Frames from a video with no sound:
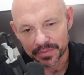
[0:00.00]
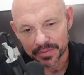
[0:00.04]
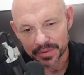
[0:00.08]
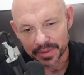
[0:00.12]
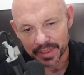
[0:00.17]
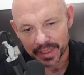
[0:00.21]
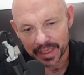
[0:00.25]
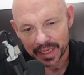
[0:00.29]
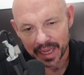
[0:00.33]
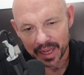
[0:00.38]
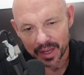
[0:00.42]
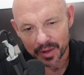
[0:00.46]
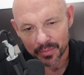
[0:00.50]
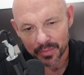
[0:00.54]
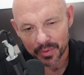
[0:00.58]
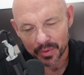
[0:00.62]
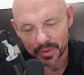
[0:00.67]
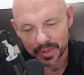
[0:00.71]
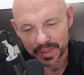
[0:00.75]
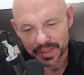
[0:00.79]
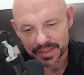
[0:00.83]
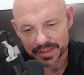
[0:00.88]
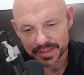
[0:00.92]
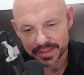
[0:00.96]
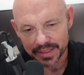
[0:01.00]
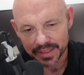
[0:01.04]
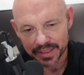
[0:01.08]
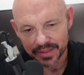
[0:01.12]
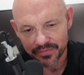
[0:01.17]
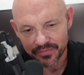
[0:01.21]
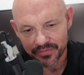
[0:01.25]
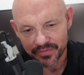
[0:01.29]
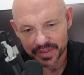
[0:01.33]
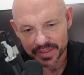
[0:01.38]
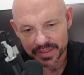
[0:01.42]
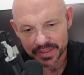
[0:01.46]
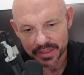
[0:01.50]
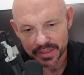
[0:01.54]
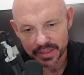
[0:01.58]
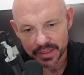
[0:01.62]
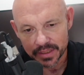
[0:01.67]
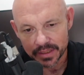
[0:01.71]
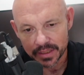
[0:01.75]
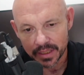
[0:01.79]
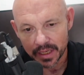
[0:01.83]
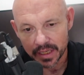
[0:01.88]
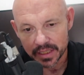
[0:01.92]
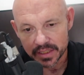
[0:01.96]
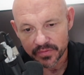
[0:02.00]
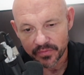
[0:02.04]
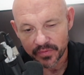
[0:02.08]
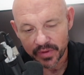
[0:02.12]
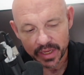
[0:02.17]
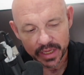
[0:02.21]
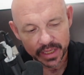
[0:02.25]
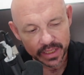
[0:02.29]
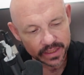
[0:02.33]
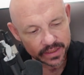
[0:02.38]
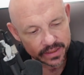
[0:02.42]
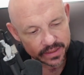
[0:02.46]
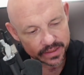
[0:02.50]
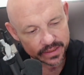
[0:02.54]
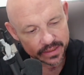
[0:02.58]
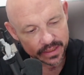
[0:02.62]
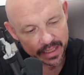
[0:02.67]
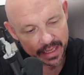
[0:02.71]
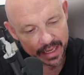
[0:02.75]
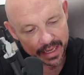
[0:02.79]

when the Cowboys visited Las Vegas,